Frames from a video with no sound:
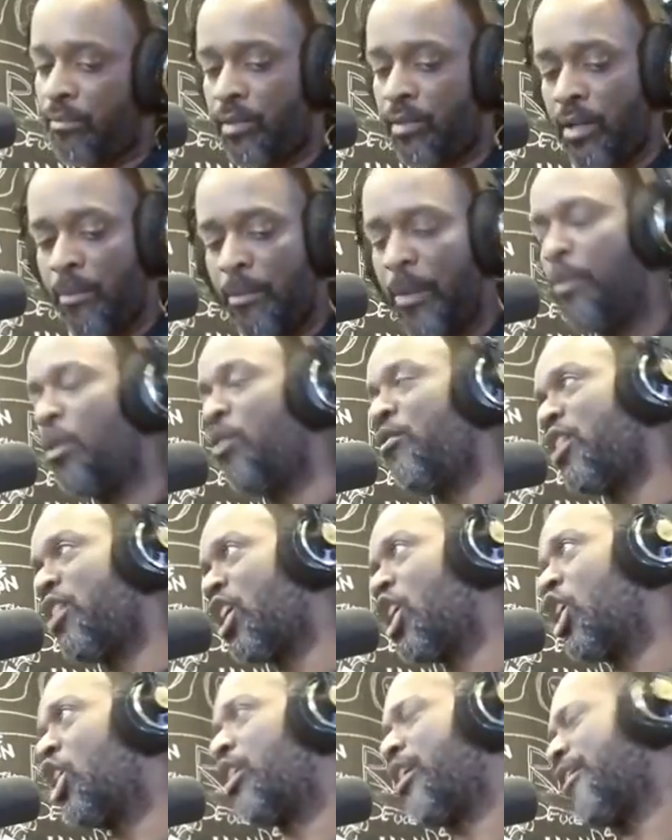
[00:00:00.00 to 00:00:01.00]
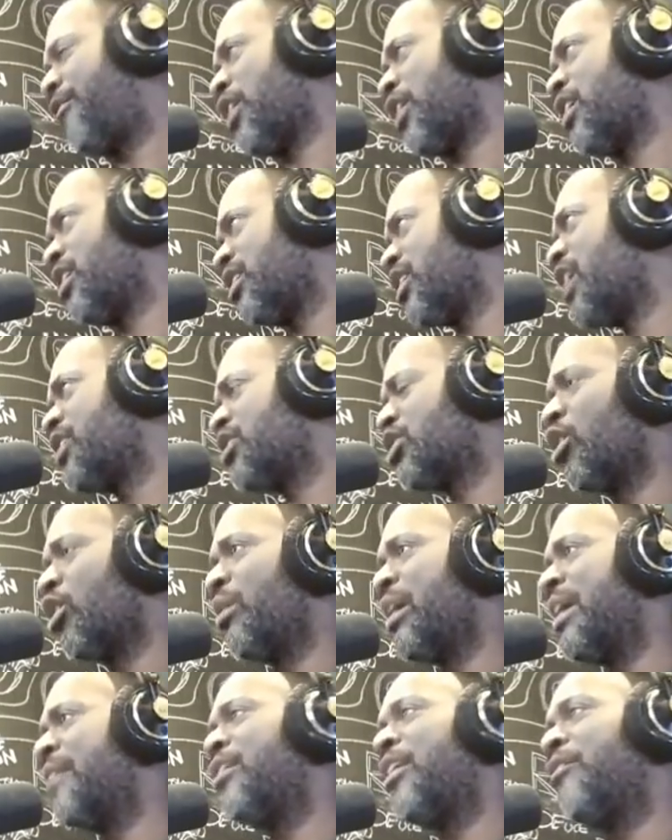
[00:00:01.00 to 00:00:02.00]
We're moving on. If and, and, so
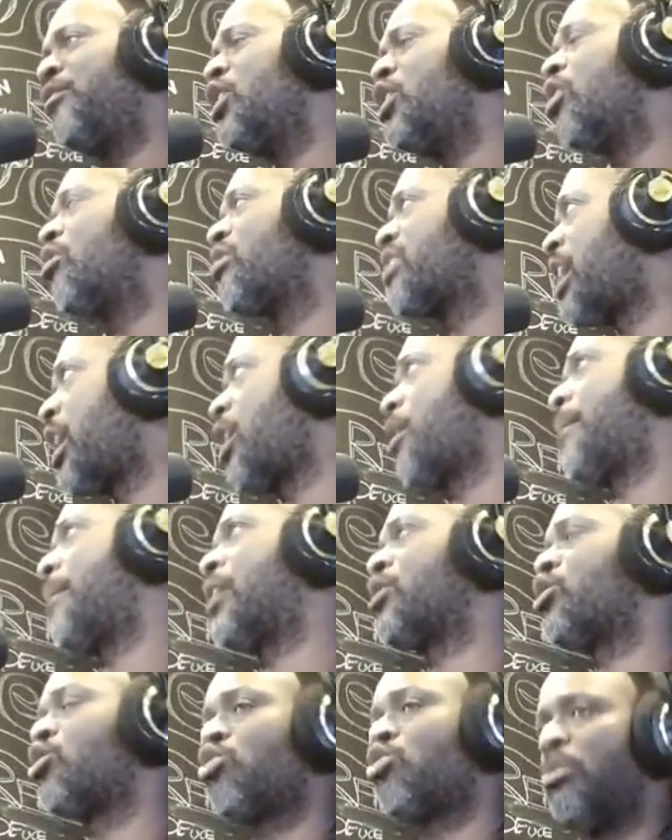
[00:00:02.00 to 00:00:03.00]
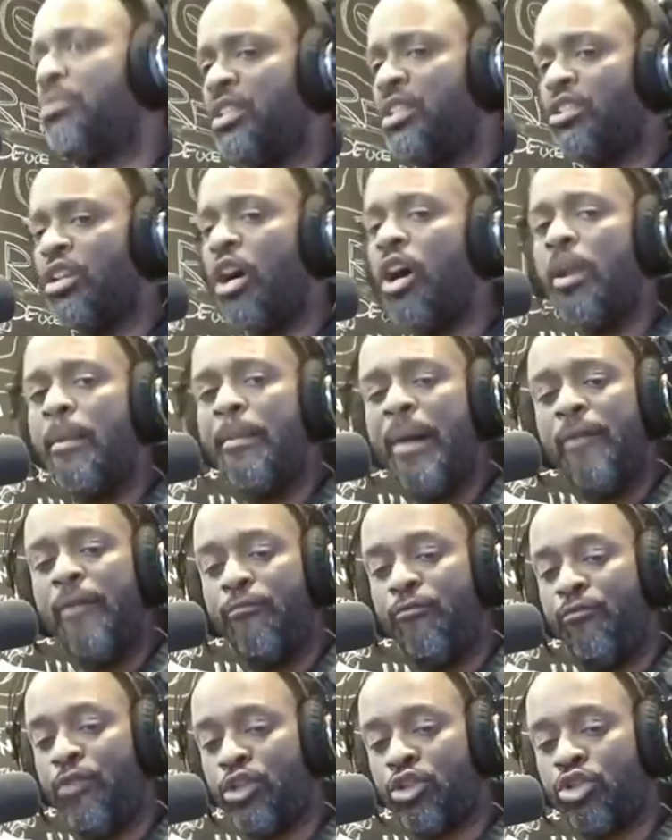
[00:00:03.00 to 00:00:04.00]
even if you don't care about the troops, it's all
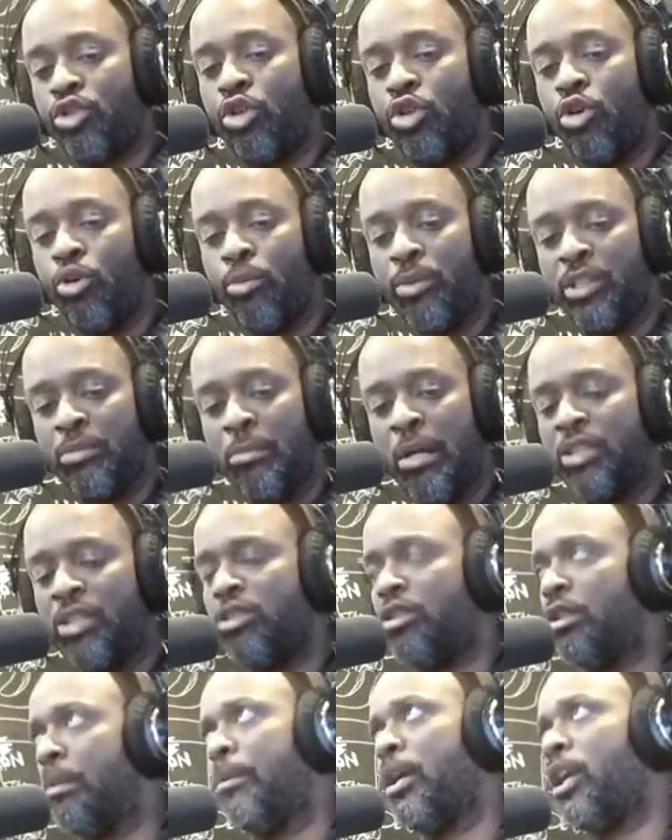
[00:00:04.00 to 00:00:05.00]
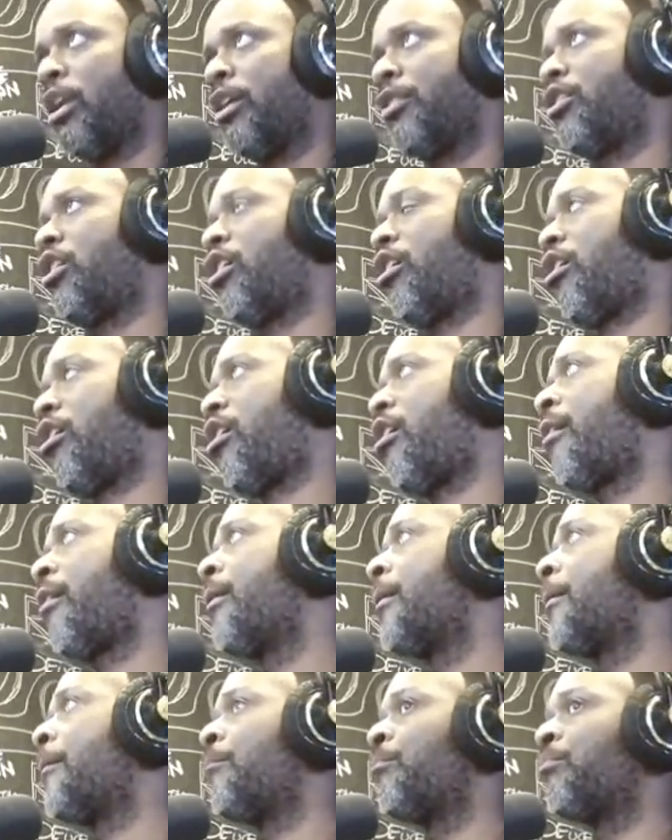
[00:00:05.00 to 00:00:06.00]
about fiscal responsibility.
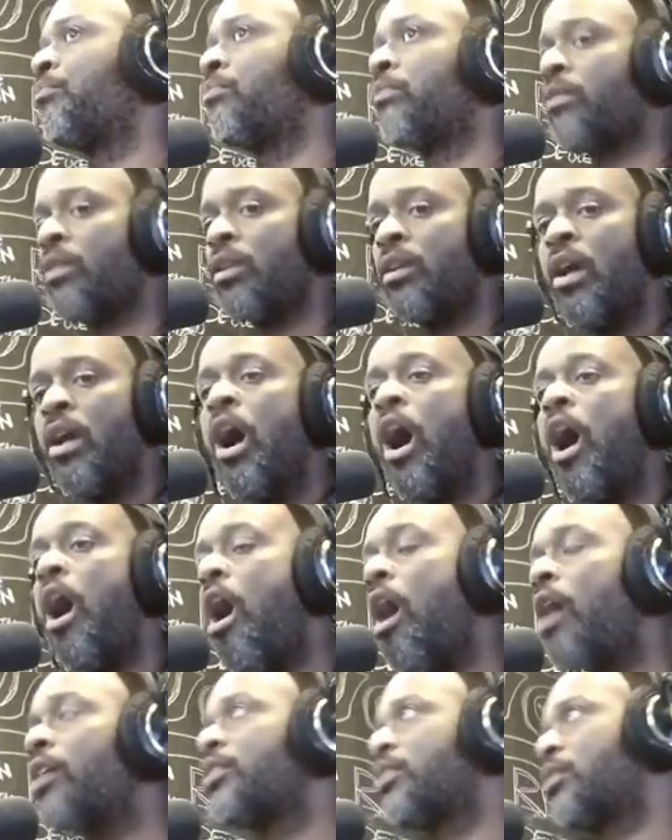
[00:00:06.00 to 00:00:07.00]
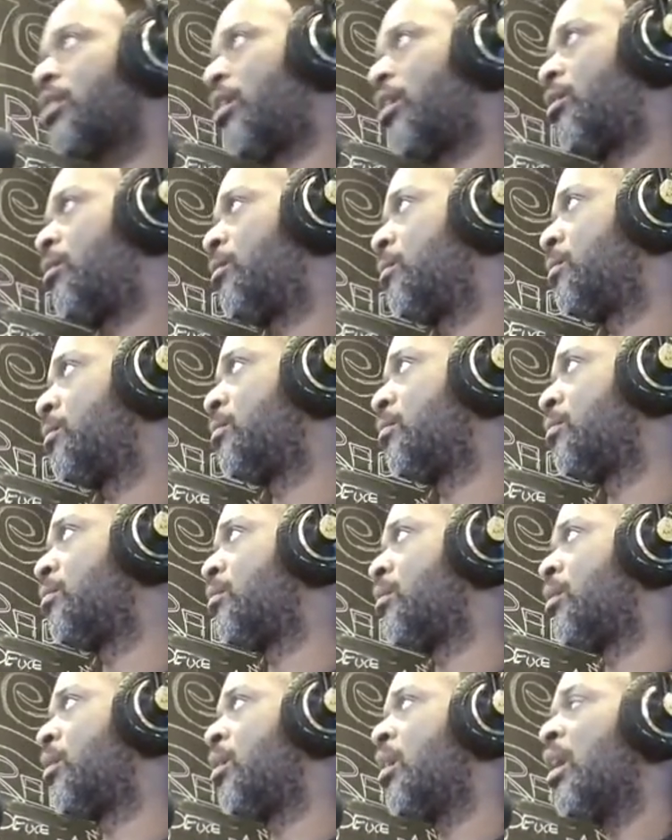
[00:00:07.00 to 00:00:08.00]
Also,
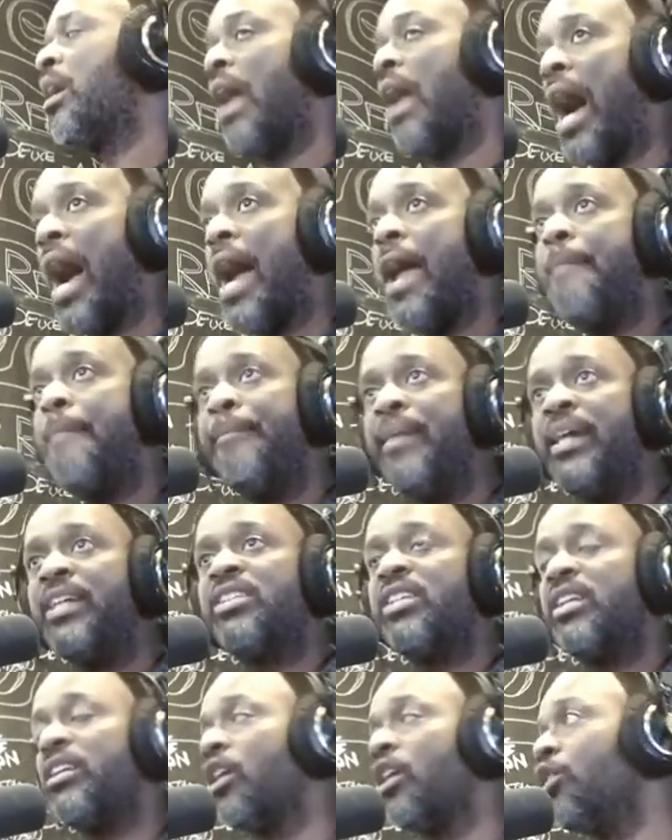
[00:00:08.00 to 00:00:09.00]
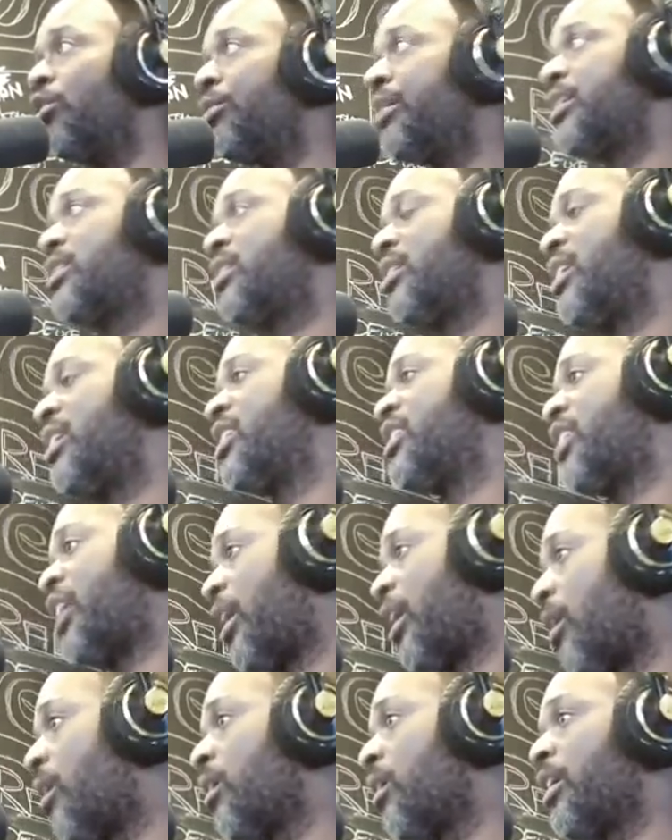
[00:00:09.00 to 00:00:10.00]
I mentioned, alluded to this
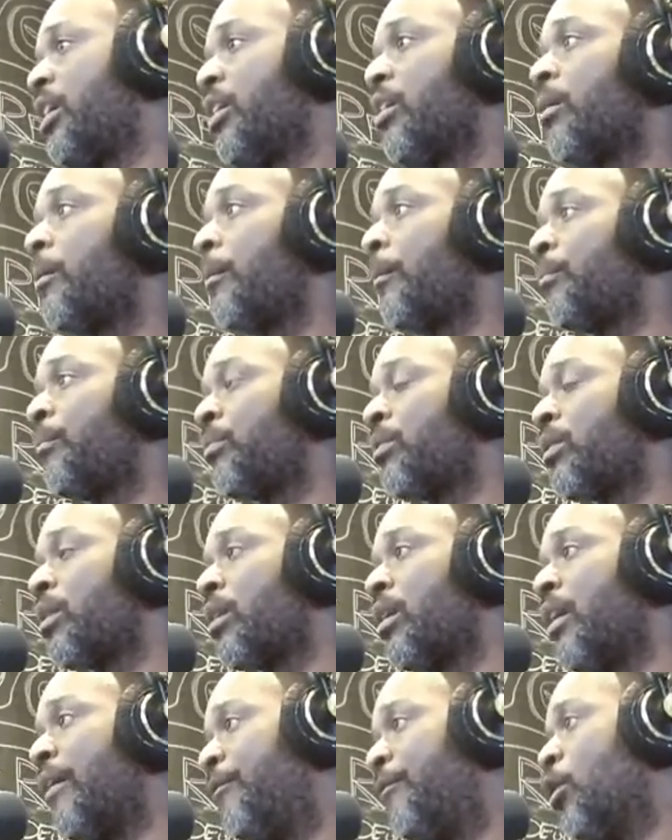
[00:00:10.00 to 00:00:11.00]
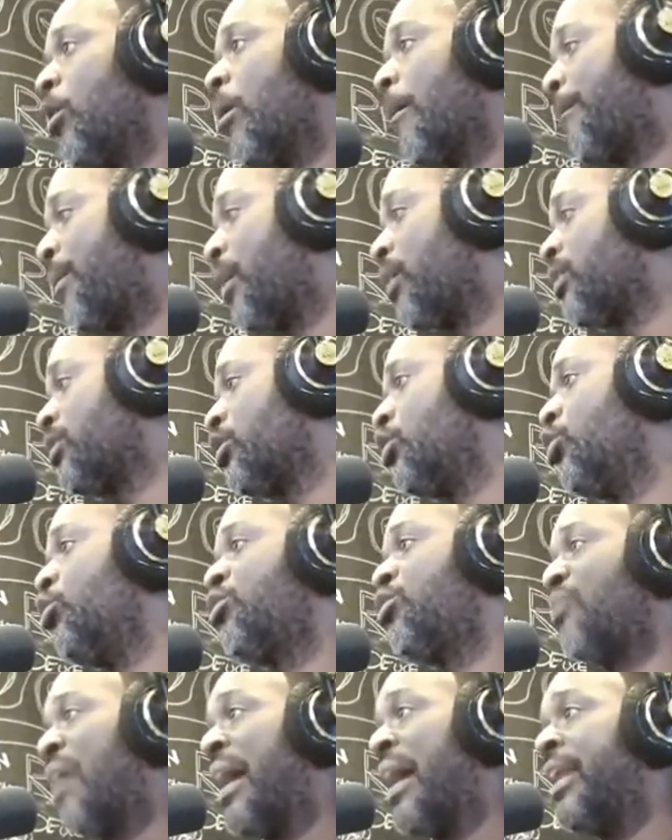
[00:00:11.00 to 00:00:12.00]
earlier. If you're a person who's
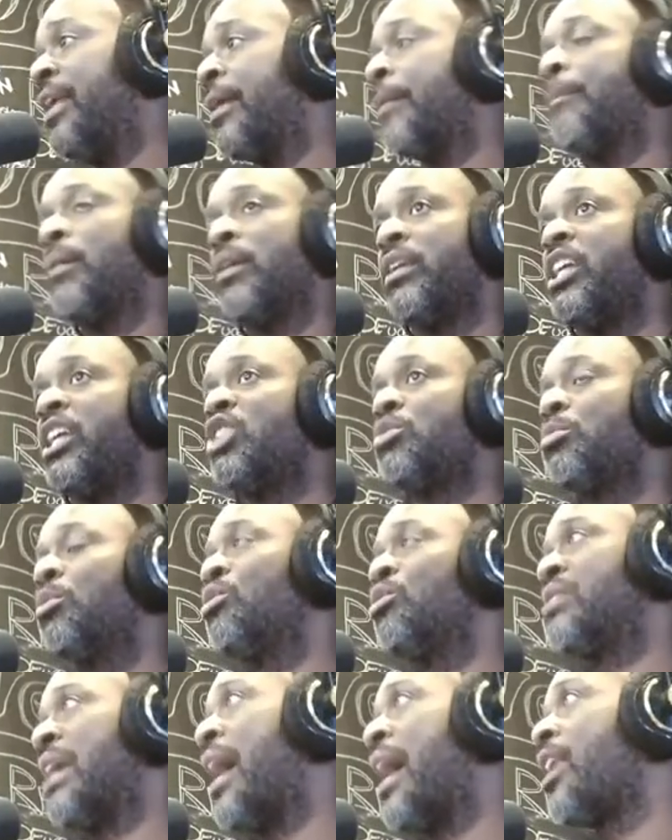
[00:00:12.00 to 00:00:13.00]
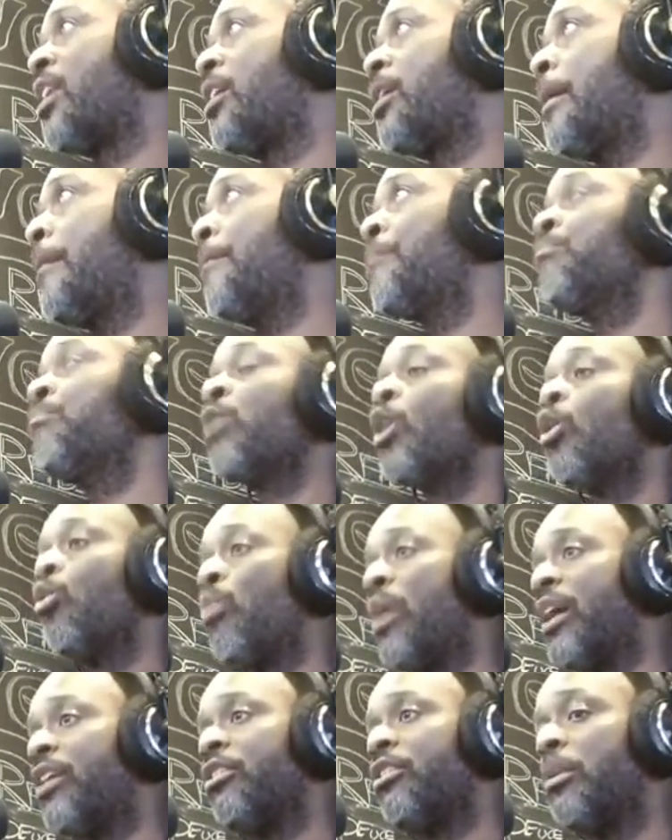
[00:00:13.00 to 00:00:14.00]
fighting police brutality,
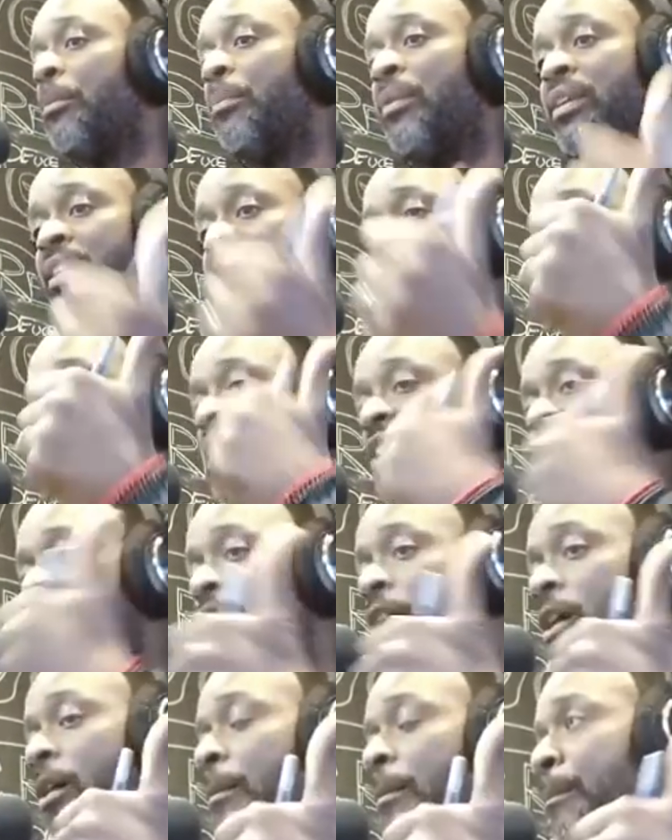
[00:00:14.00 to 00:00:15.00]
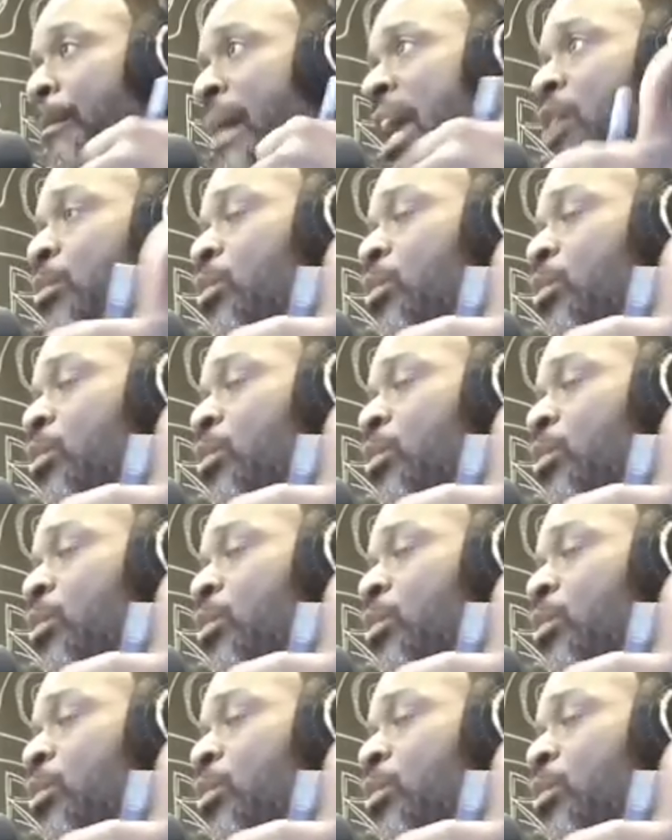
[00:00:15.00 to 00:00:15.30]
where do the police get their main